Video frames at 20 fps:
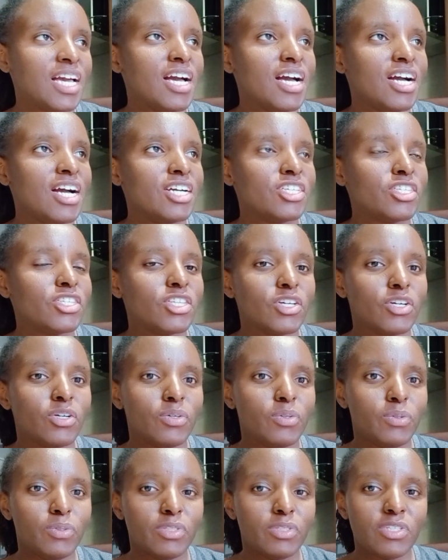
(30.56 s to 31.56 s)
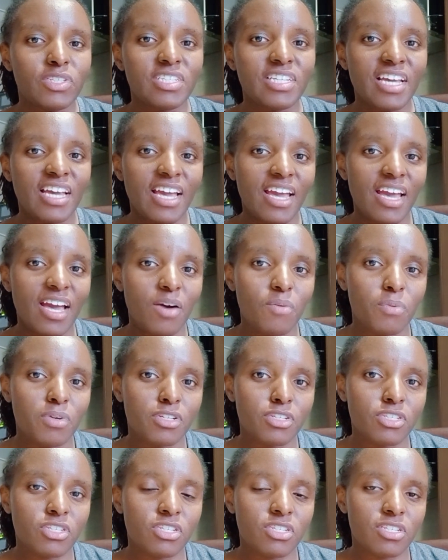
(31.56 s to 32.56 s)
So today I want
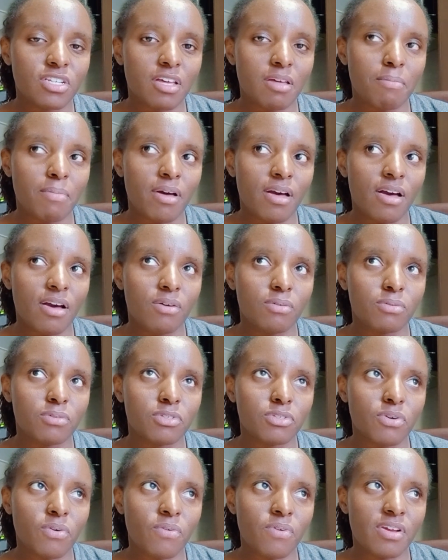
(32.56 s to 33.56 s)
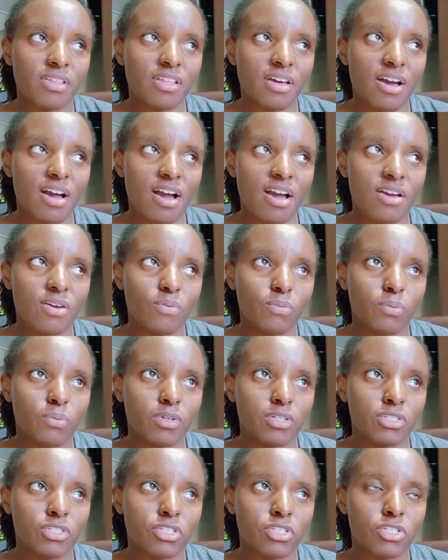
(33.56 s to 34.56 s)
us to talk about, or rather I
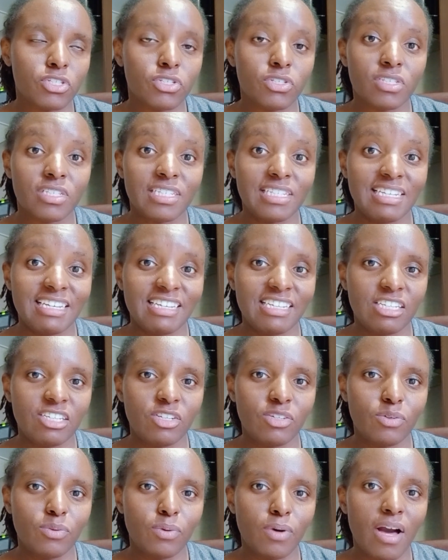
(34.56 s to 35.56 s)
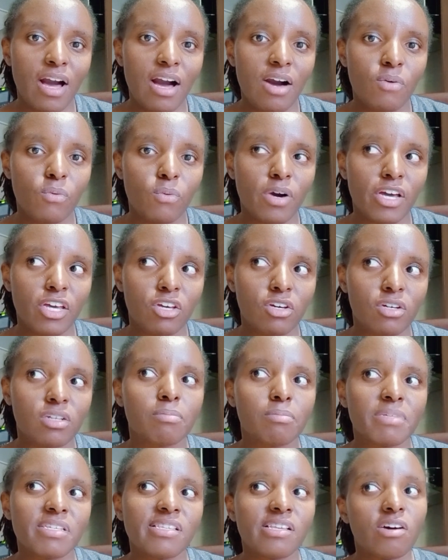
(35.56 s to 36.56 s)
want to tell you how I got
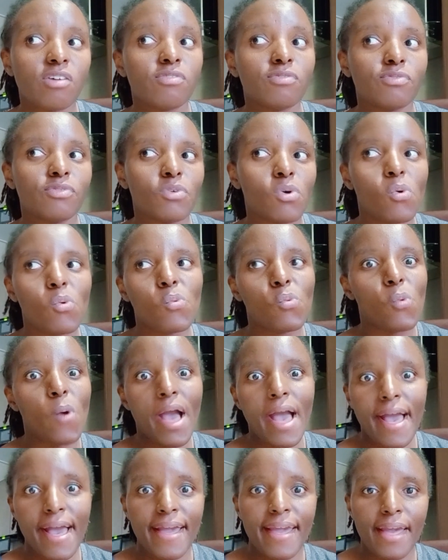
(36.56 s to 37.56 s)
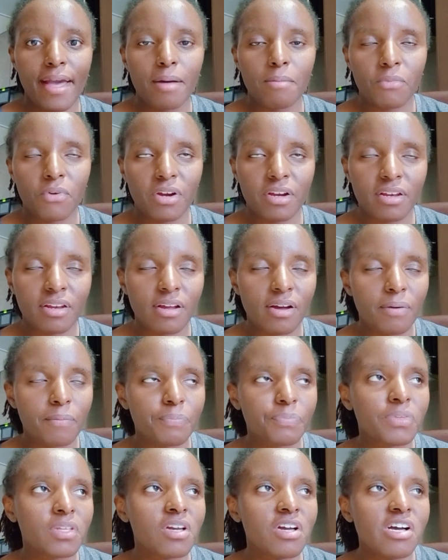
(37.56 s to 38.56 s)
myself where I am right now.
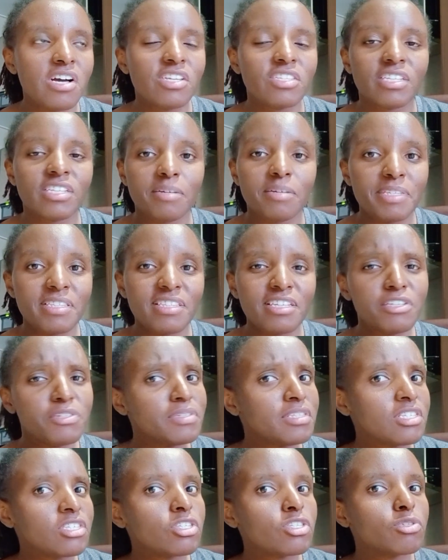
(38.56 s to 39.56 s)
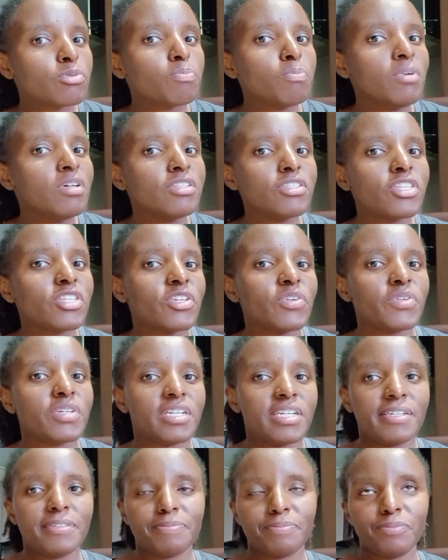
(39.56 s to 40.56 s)
So let me start with a small
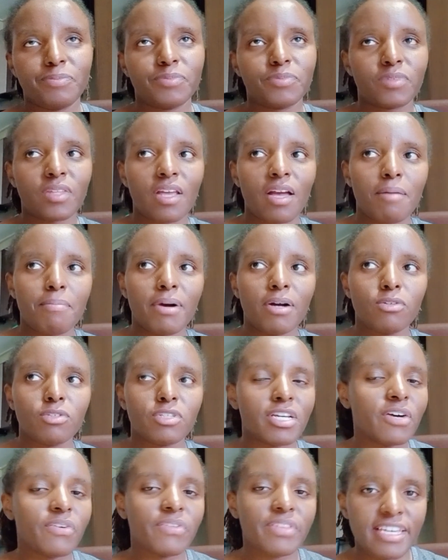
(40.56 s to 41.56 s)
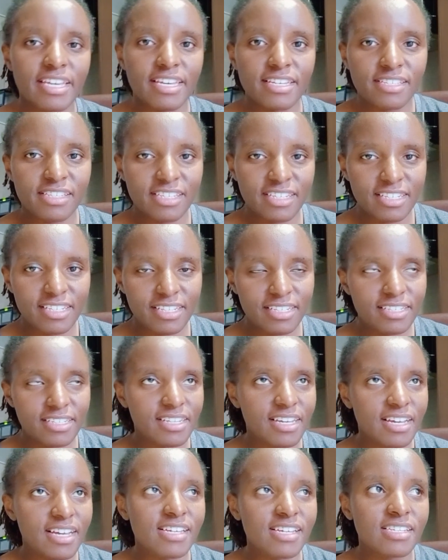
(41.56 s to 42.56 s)
story about how the year started.
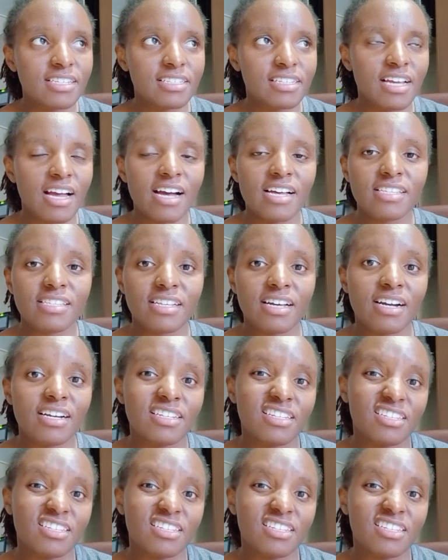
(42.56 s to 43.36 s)
And as at